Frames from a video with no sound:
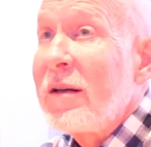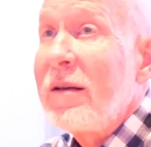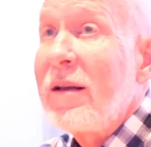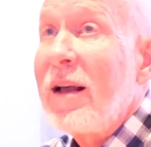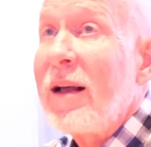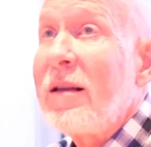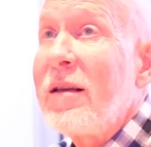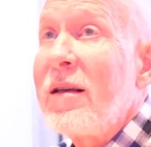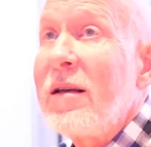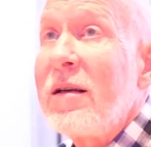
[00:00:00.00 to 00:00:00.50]

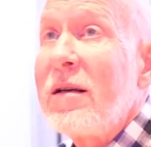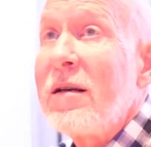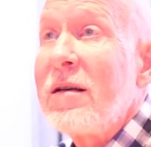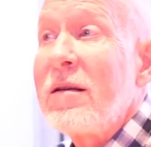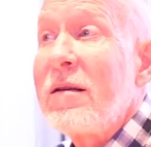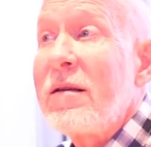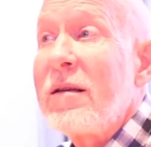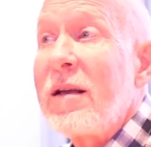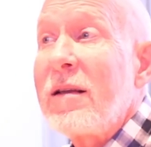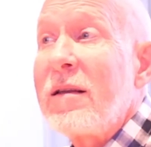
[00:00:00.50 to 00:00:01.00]
that
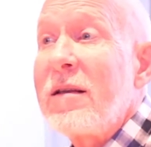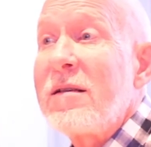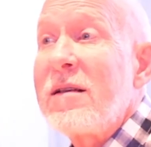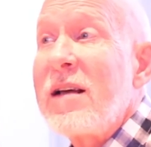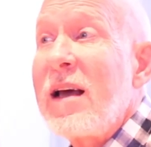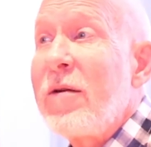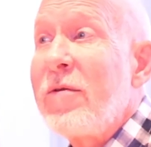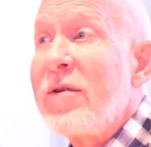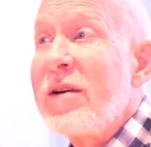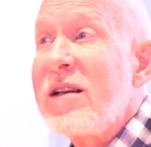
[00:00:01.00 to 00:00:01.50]
the
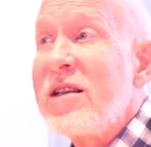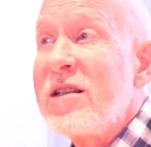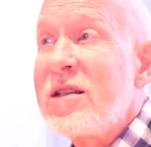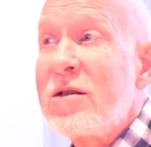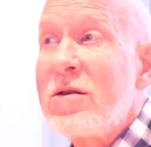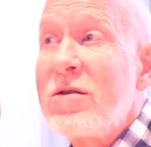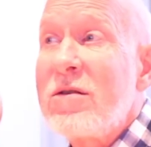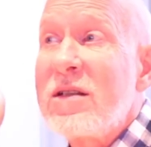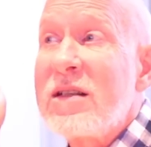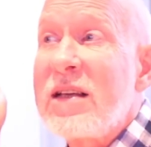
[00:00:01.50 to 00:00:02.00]
Taiwanese
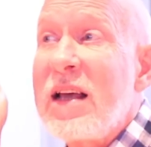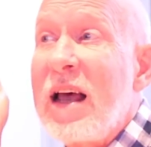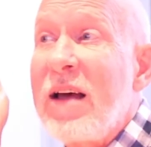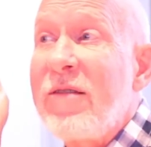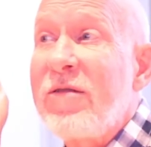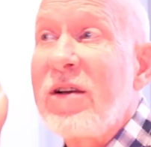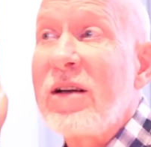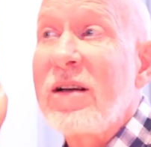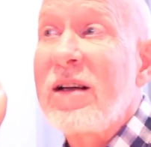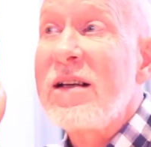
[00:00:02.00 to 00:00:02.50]
students
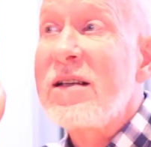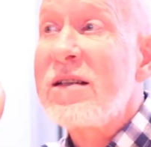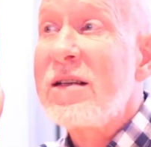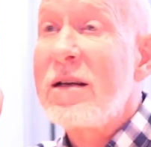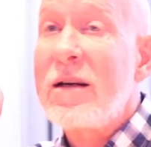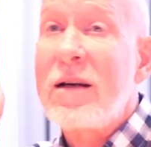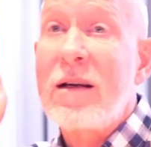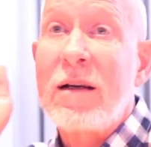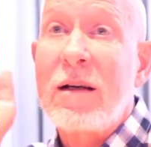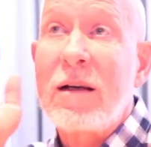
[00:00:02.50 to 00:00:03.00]
have in
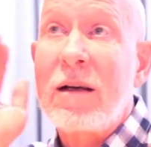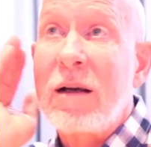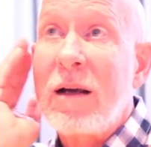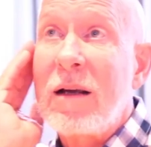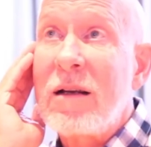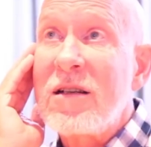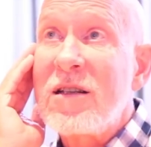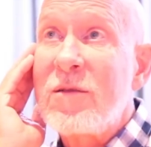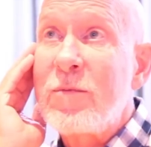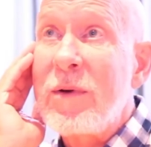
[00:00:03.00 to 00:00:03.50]
listening
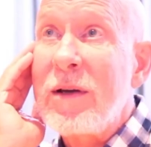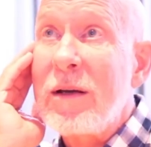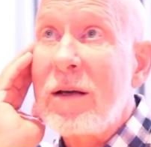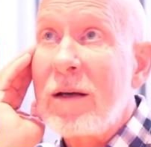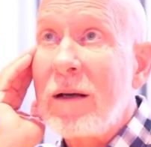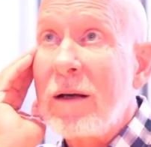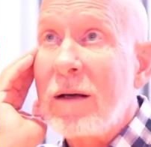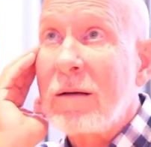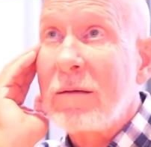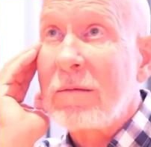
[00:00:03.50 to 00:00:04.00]
and
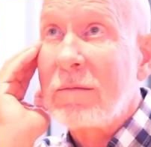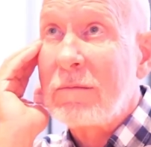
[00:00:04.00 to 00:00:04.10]
speaking.